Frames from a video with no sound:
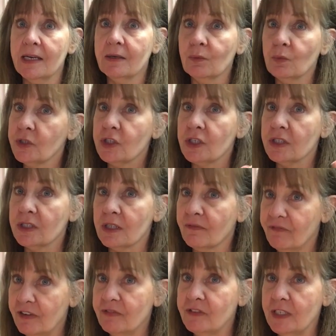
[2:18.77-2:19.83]
which is the
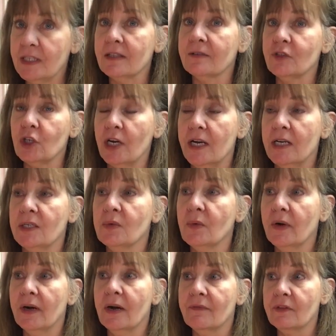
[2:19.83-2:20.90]
15th of
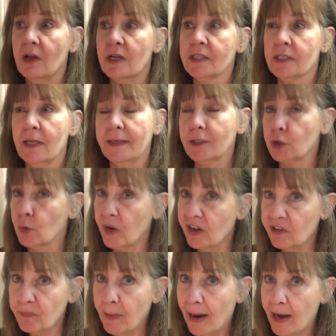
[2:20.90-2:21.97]
January, I've lost like
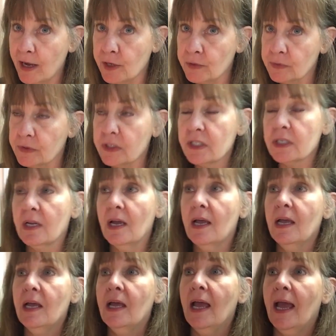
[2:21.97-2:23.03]
12 pounds.
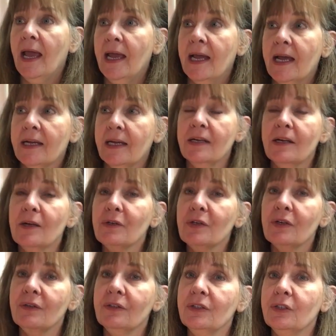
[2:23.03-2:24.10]
And I know
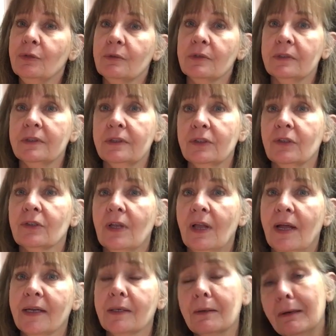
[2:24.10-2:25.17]
you're
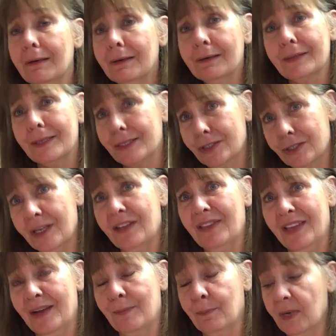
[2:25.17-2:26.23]
like, oh, that's not
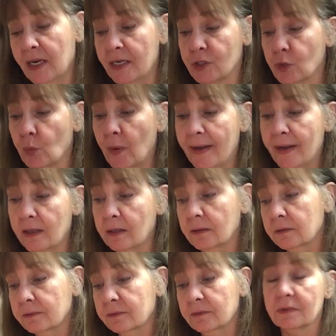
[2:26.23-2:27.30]
that much.
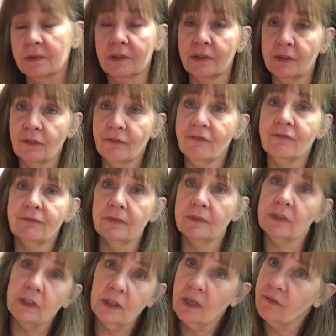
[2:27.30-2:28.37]
Well,
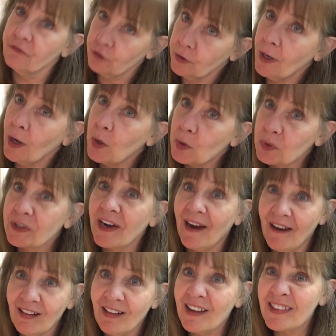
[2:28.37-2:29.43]
you know, for an old
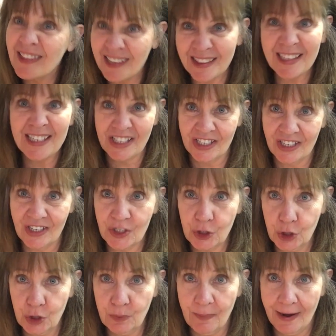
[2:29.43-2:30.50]
gal, I think that's not
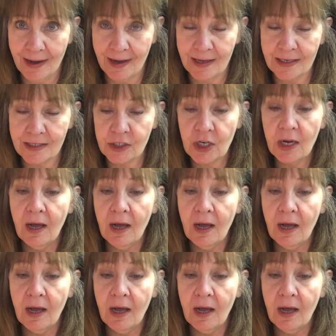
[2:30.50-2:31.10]
too bad.